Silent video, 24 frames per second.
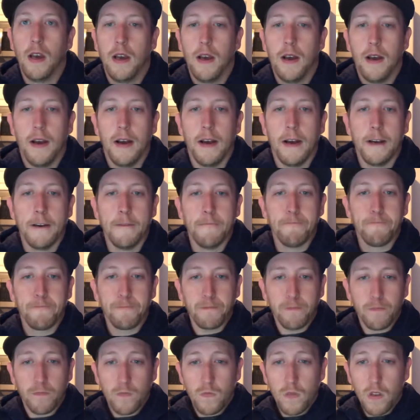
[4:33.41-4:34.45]
Uh,
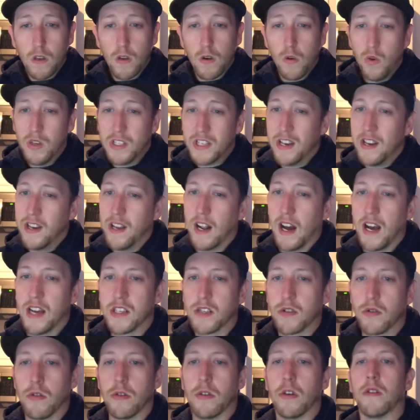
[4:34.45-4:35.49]
once I hit high
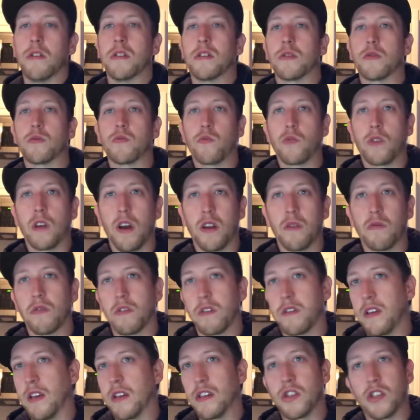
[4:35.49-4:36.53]
school, though, this is kind of where
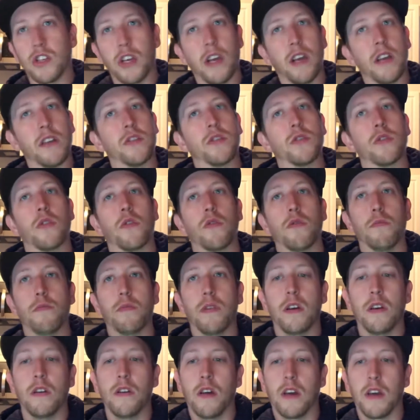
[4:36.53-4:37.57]
things changed a little
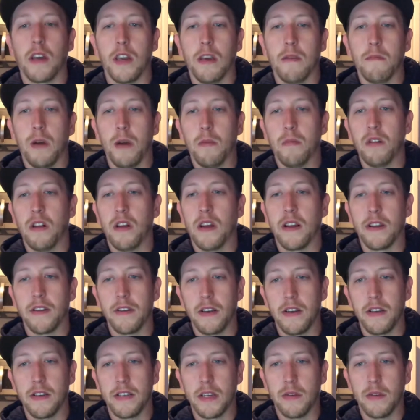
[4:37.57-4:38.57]
bit, like in my playing days.